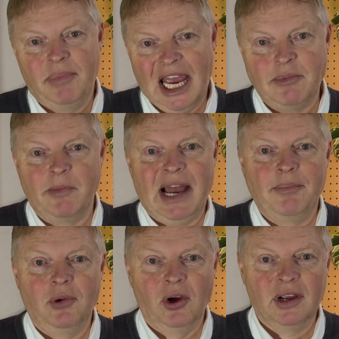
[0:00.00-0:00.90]

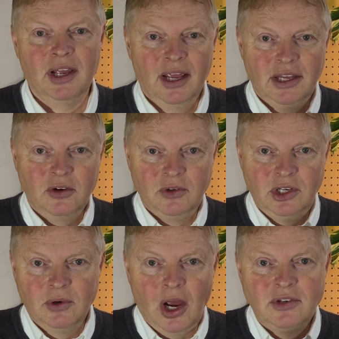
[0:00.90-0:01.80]
paperback book.
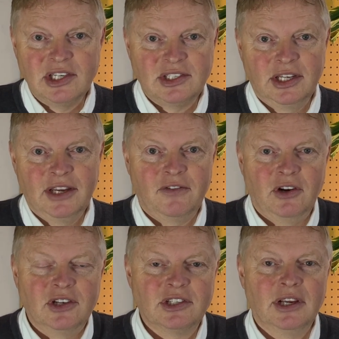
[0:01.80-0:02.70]
You'll notice the
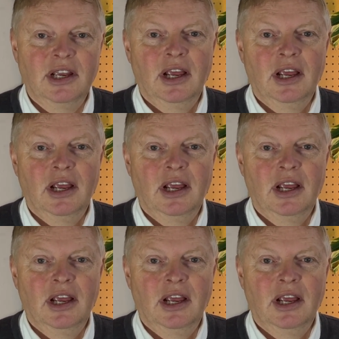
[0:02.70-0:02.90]
difference.